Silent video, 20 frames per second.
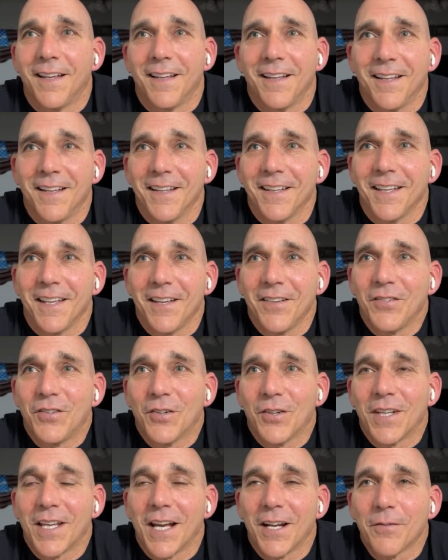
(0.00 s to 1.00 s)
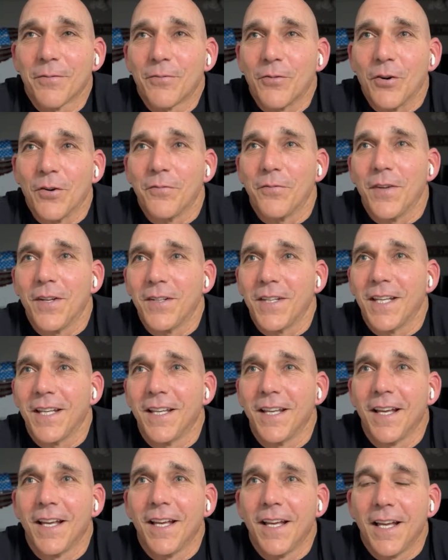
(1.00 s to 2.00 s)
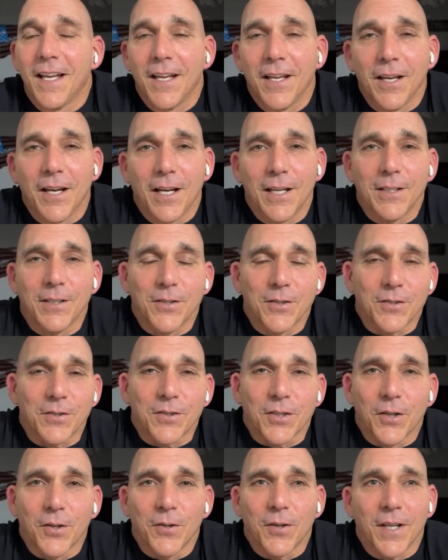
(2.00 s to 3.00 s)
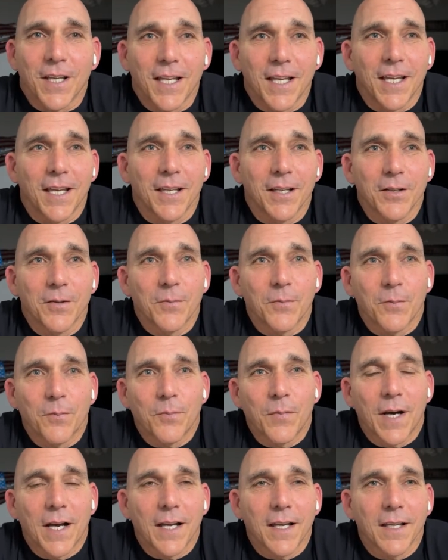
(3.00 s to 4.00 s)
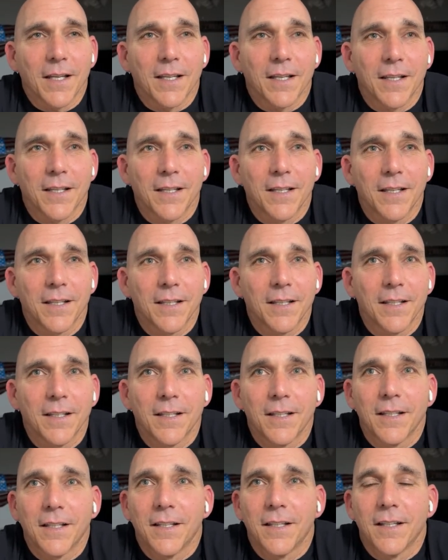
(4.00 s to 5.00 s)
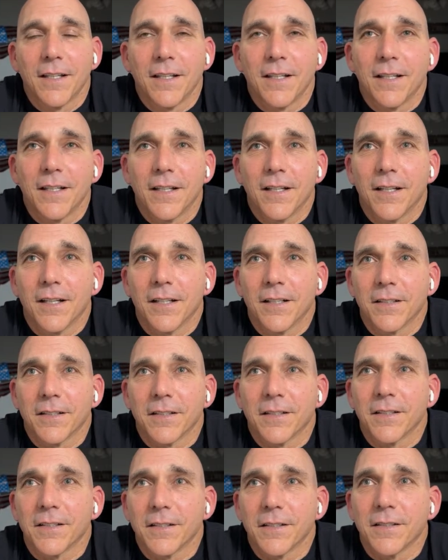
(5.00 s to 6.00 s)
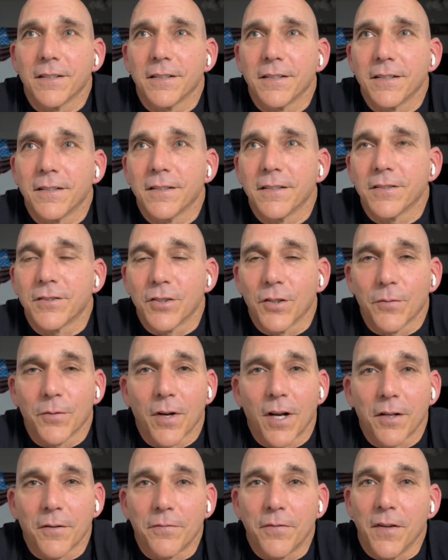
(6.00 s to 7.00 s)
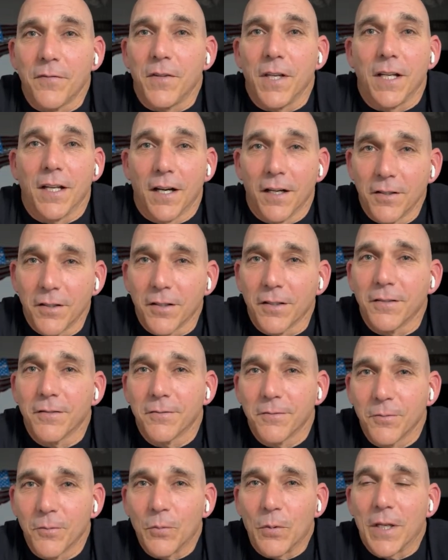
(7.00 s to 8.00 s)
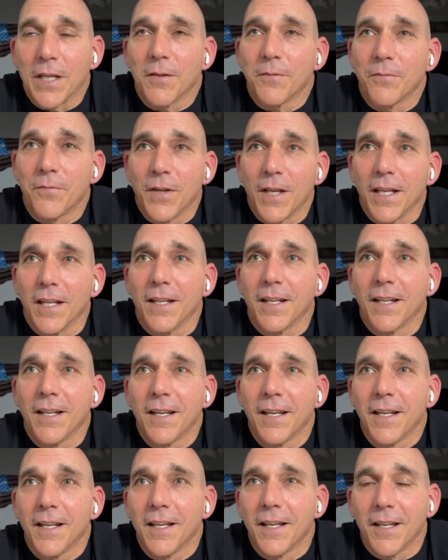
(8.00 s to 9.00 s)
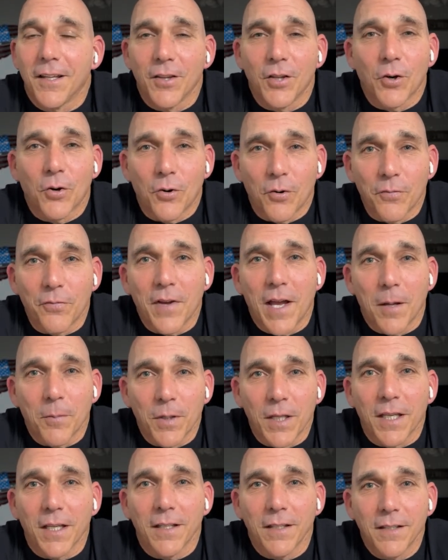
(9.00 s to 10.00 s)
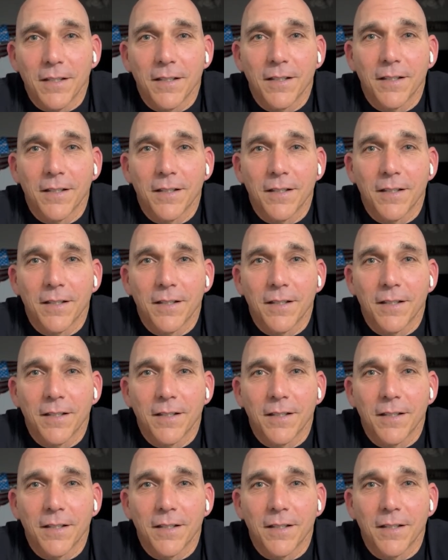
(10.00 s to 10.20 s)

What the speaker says: Even though he had a 450. So in my uh, Silverado 1500, we can fit the whole family in.